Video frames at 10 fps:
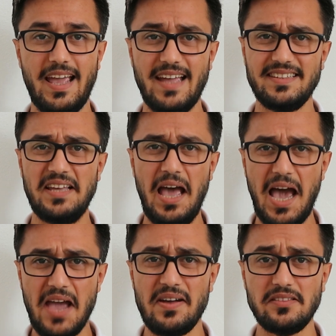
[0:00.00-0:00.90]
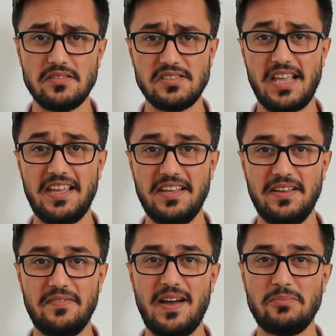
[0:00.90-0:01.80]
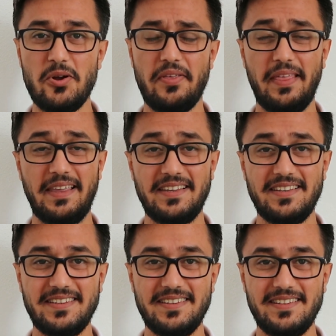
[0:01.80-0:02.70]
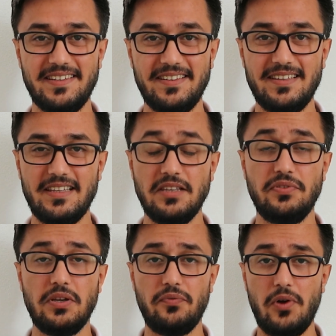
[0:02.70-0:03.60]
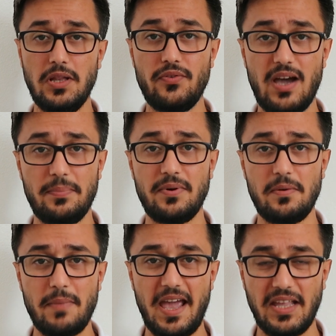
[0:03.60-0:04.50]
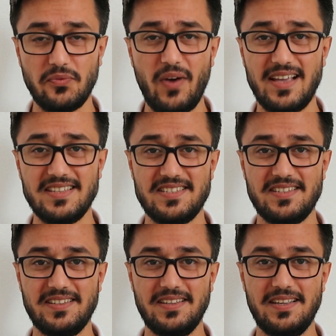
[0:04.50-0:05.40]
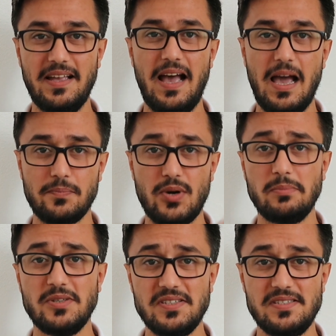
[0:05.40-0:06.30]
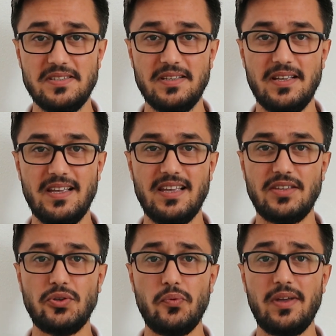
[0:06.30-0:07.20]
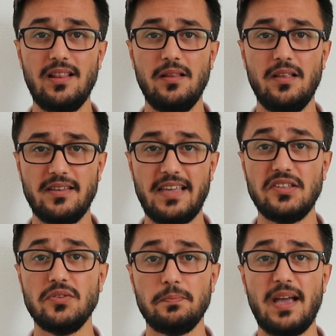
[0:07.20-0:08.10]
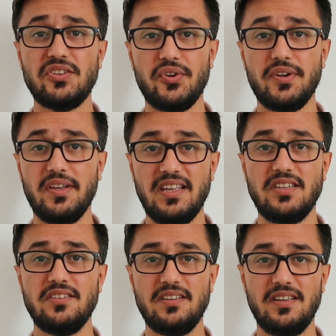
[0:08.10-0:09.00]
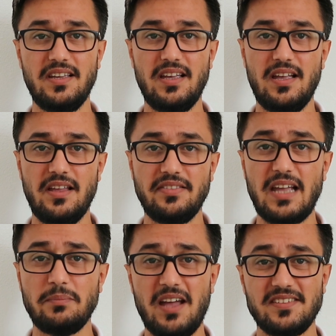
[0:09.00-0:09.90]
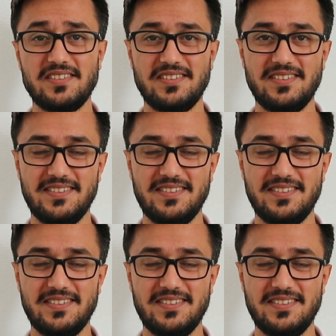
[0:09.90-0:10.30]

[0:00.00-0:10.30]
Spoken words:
And I want to say one more thing. If you follow up my advice, I promise you will getting better in 9 months.